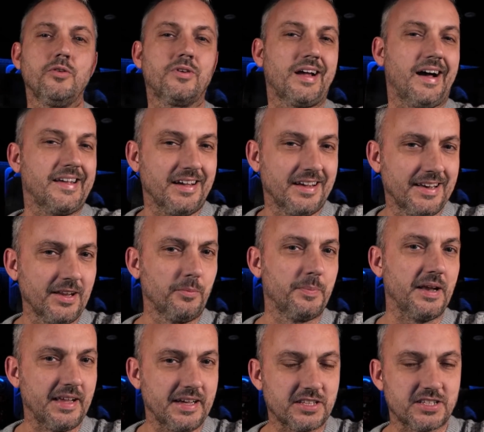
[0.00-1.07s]
Okay, a little
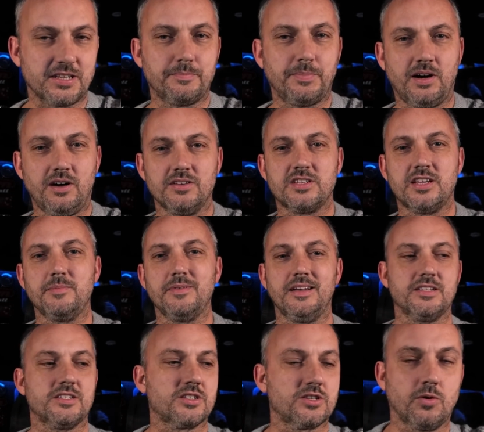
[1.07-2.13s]
bit late to the party, but
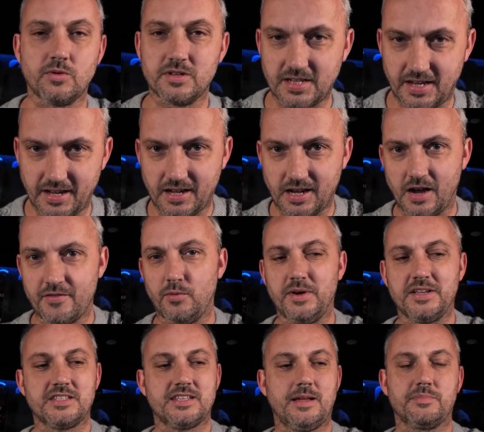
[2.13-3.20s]
let's talk takeover.
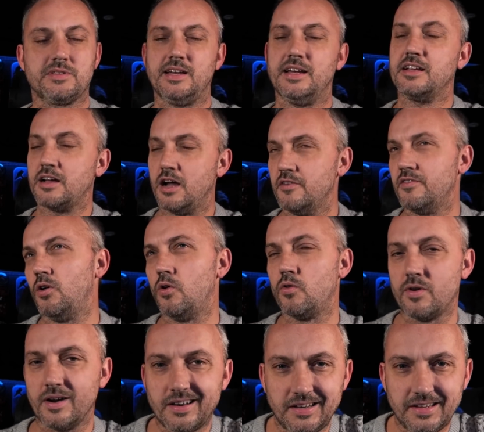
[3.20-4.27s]
West Ham takeover,
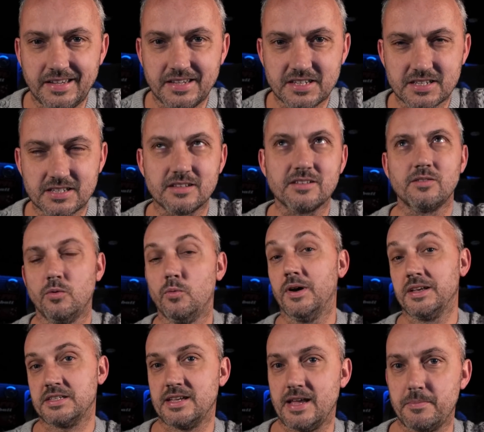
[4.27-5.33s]
or at least
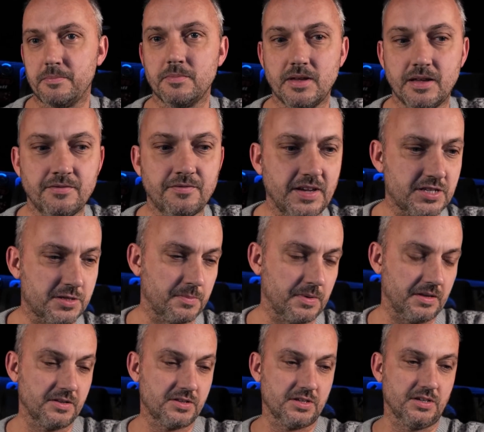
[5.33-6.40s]
West Ham
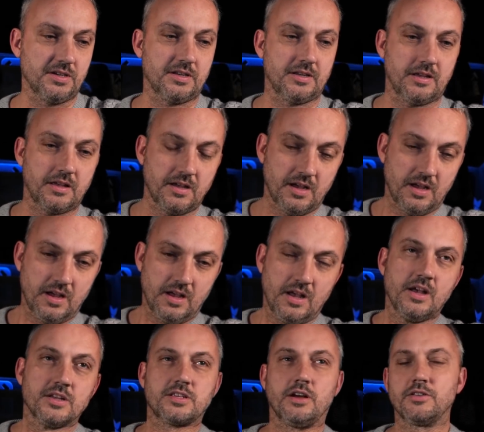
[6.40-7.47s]
investment, certainly.
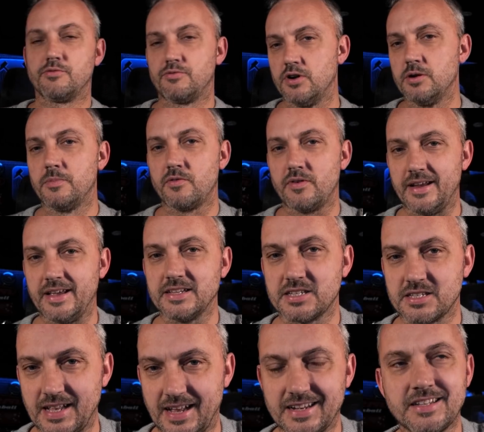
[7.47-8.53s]
So the rumour
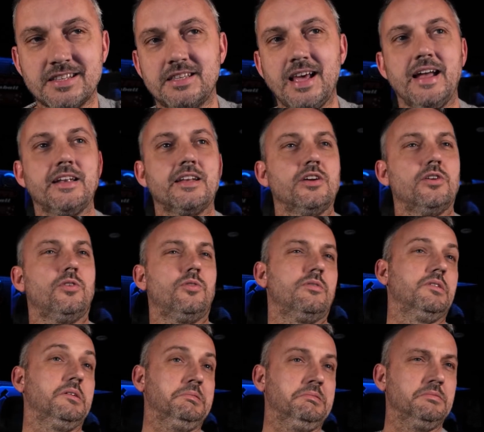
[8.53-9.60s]
is that
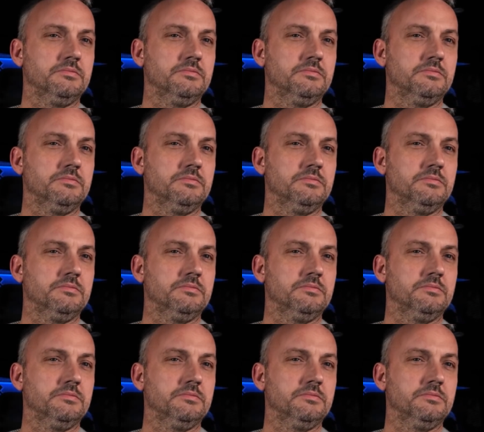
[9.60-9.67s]
Daniel